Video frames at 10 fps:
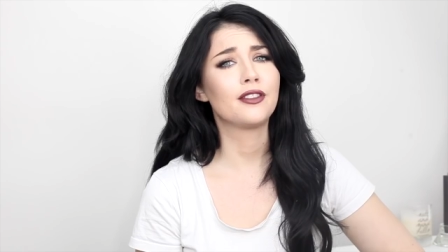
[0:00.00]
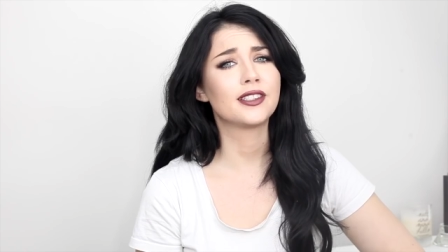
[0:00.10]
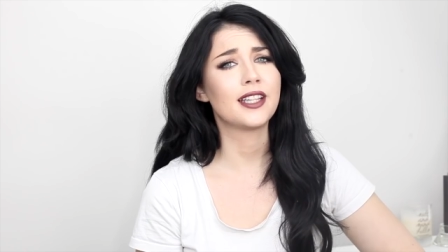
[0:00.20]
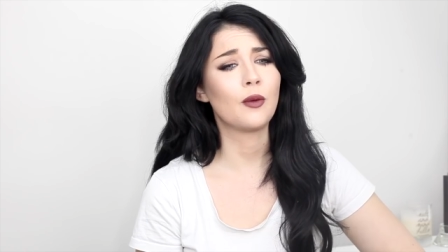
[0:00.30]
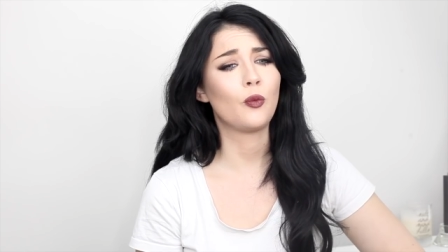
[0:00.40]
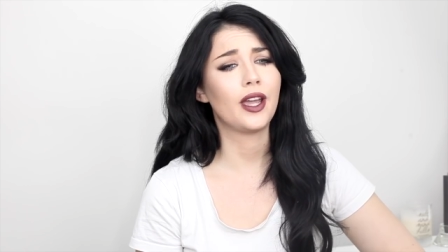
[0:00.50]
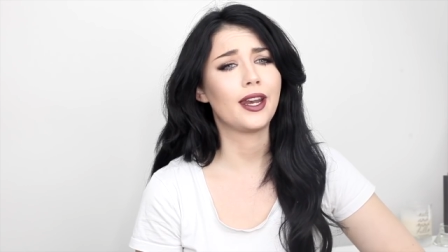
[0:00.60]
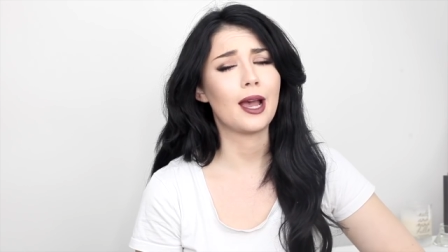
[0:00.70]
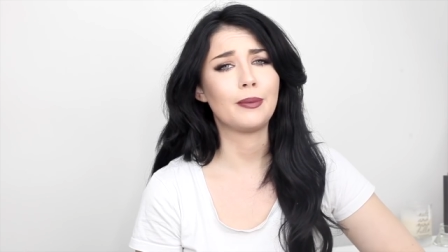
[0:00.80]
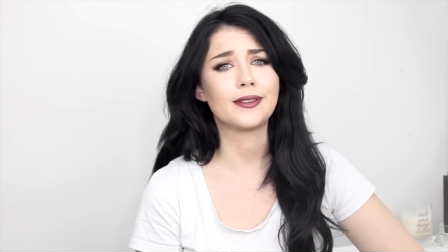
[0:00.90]
of the same weird
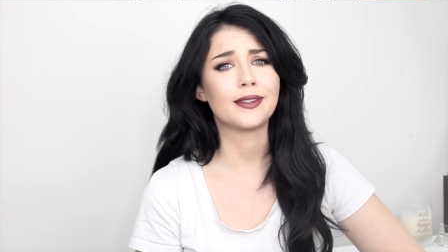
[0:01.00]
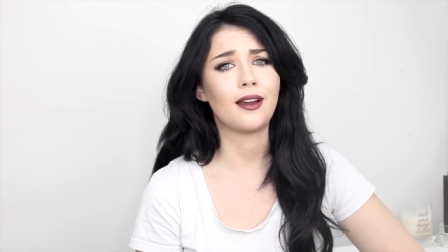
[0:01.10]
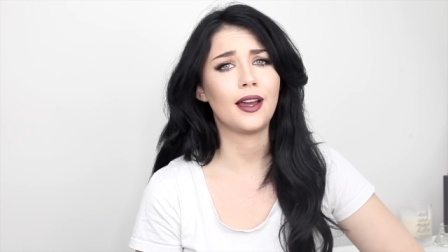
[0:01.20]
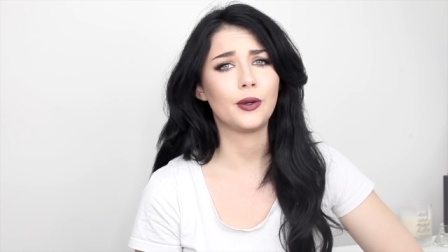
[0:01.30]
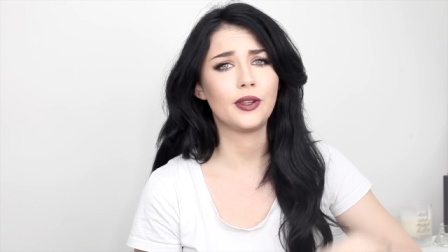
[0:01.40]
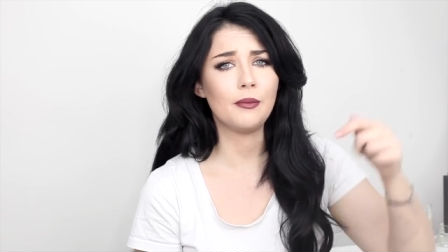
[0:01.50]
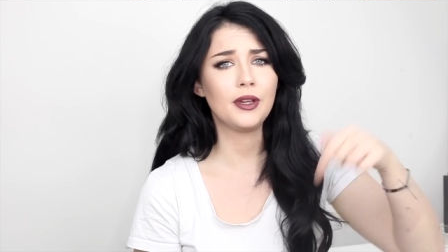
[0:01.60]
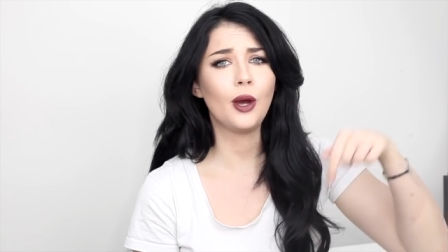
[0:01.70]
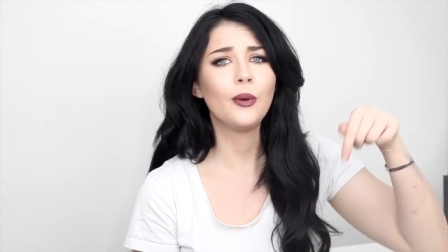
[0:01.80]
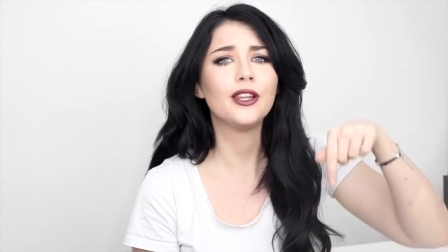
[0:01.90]
habits that I do, let me
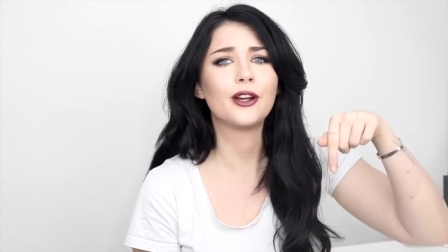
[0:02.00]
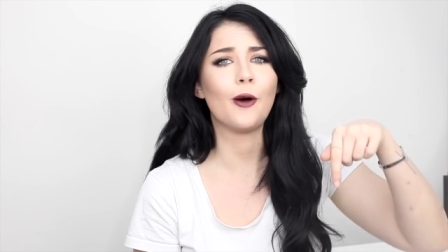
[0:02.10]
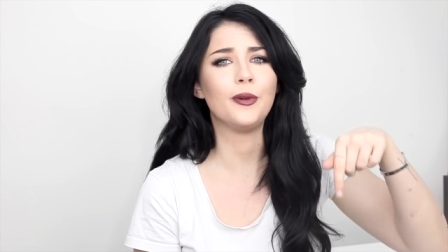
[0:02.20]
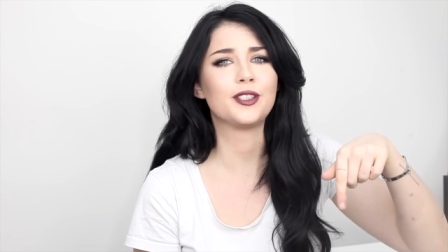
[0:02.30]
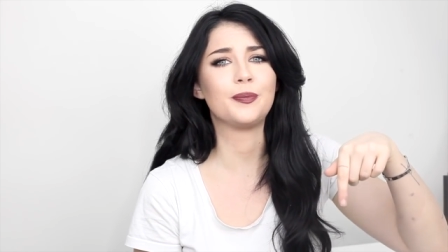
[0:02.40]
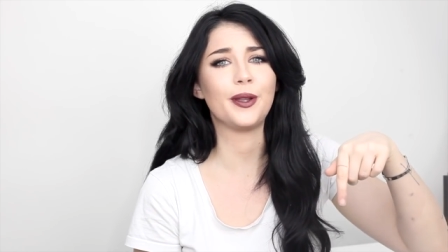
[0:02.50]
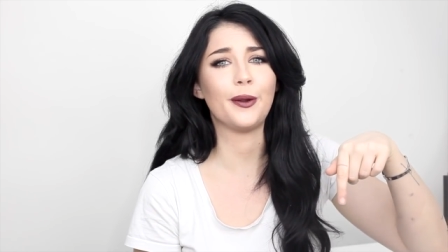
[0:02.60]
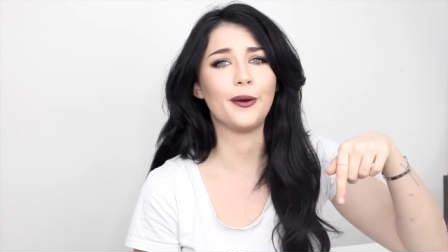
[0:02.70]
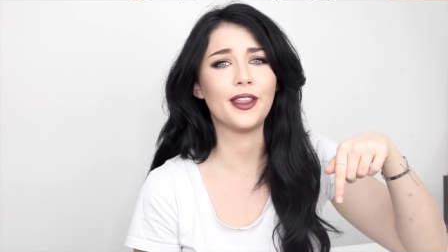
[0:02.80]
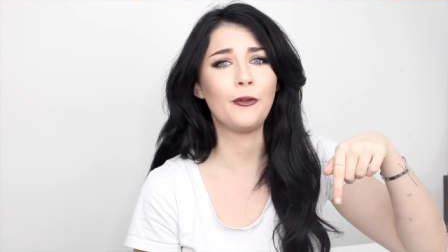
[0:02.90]
know in the comments
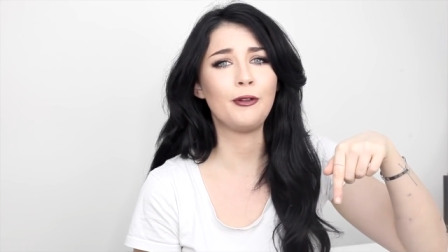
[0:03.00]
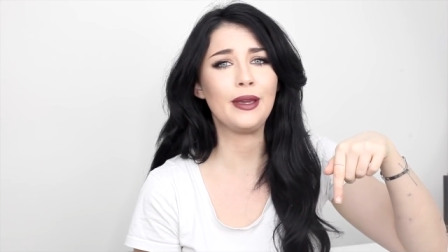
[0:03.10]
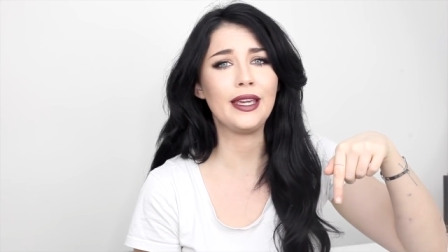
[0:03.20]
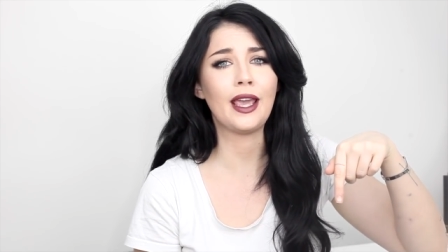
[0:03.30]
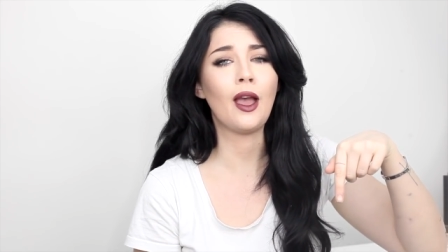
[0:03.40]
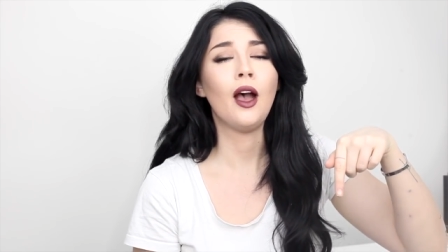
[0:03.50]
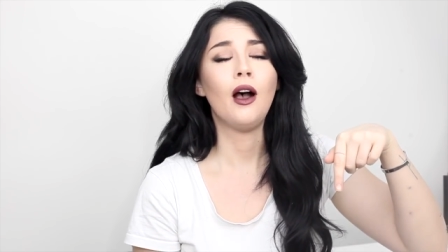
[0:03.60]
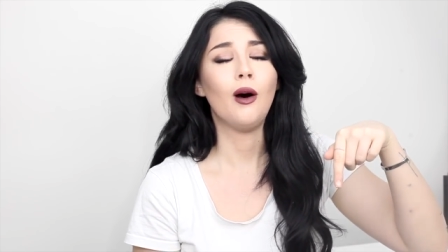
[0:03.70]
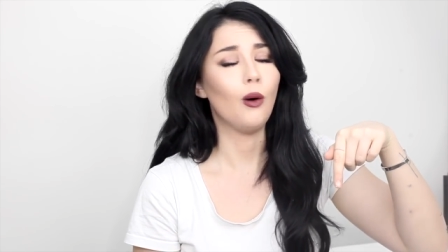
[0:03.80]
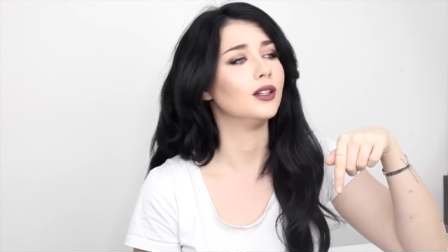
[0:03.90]
below. That would be
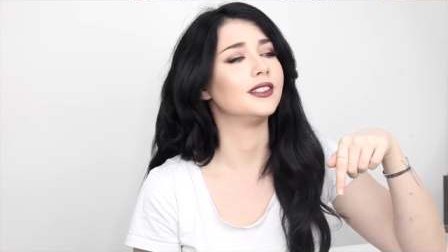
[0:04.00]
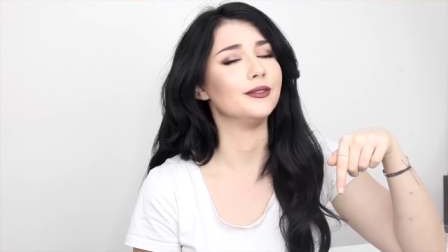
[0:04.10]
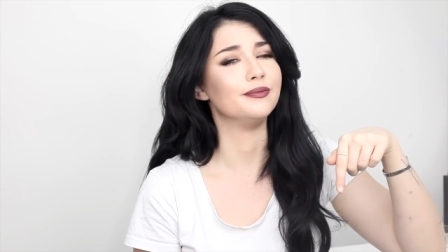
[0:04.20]
awesome.